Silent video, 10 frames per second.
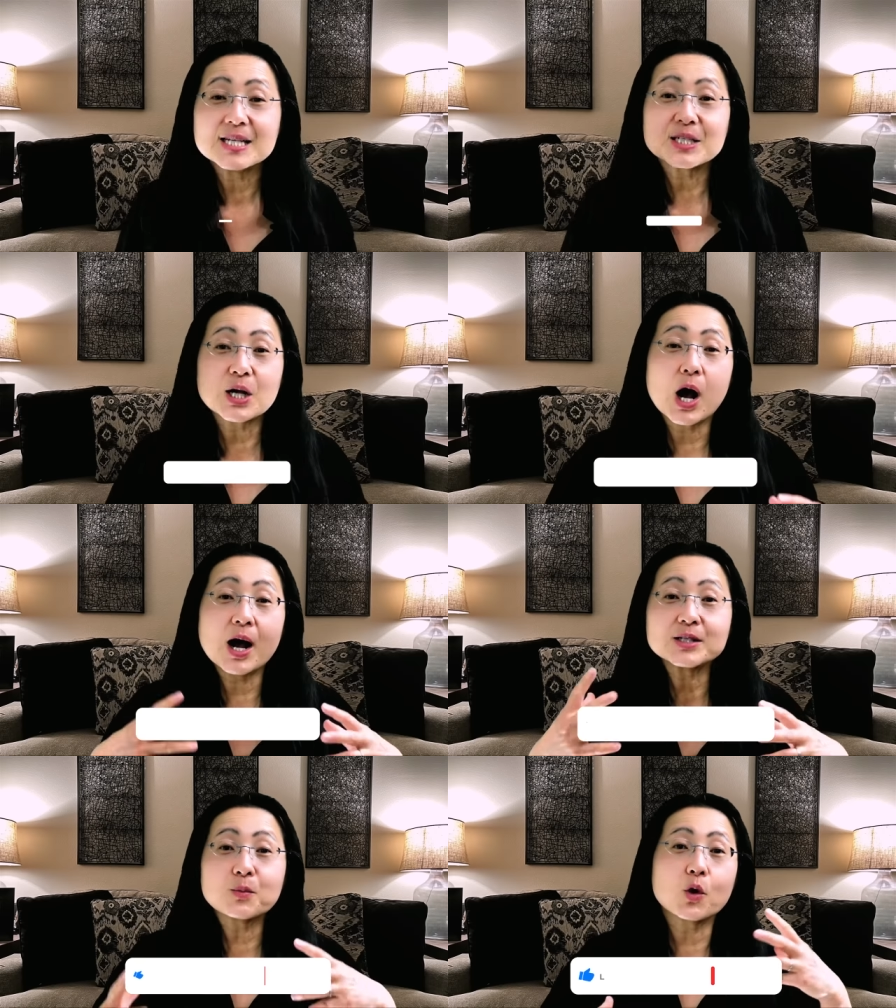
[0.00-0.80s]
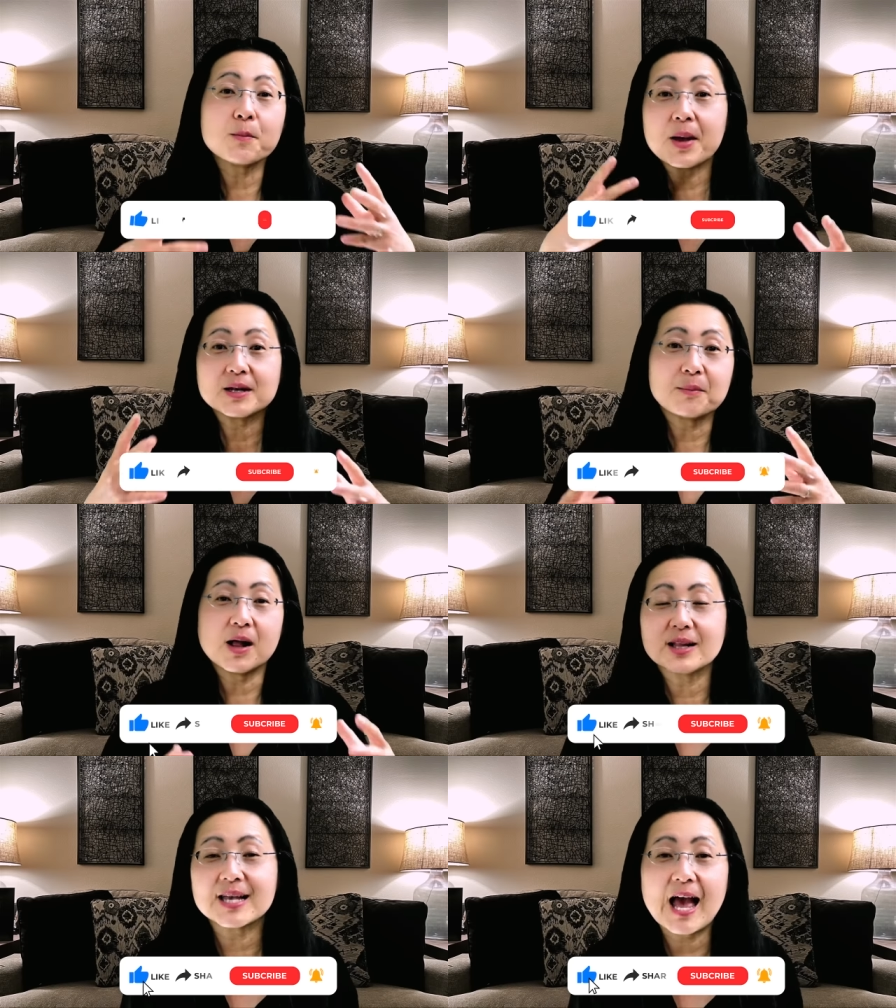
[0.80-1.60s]
to cause more
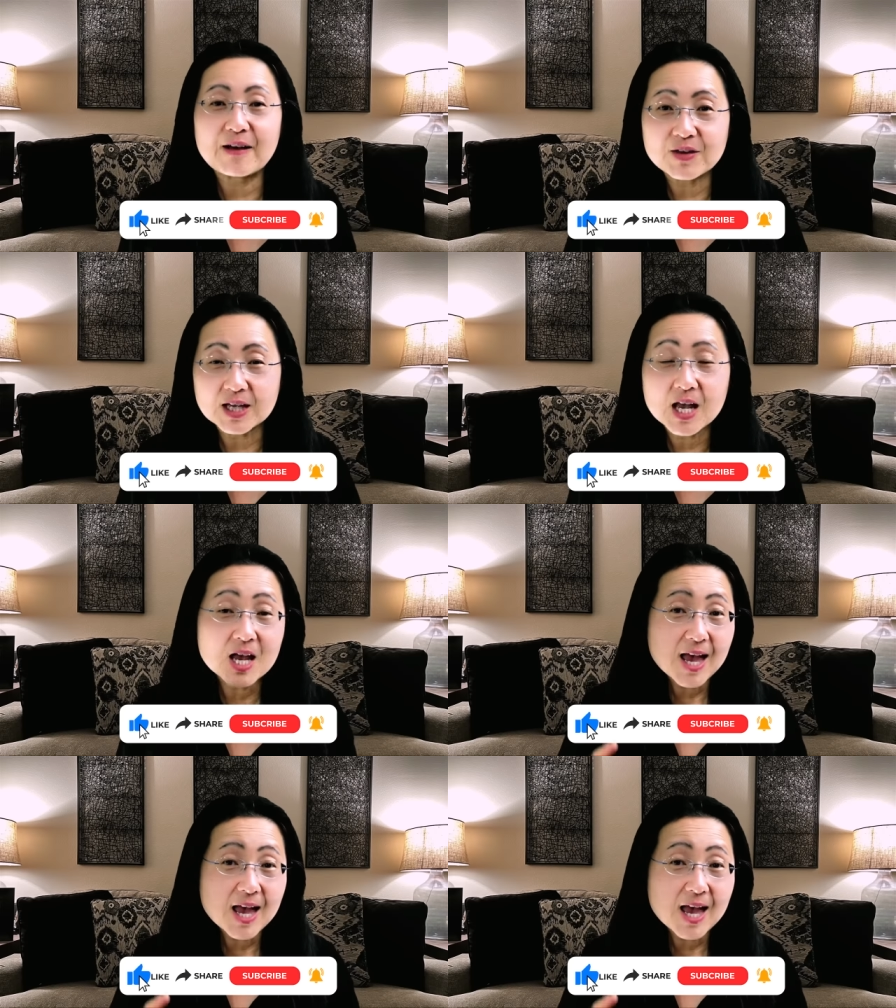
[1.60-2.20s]
metabolic havoc